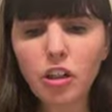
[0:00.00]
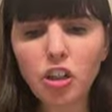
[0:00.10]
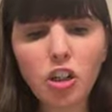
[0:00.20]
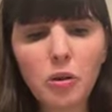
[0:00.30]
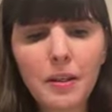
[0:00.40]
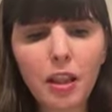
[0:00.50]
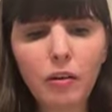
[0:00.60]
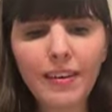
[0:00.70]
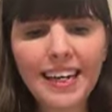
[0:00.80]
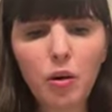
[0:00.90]
sort of 2
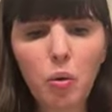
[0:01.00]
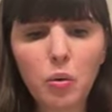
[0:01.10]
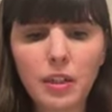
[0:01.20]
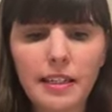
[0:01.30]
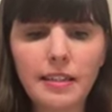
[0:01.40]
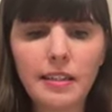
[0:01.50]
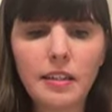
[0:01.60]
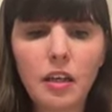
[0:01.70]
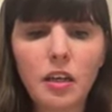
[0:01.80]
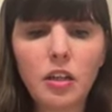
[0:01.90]
3/4.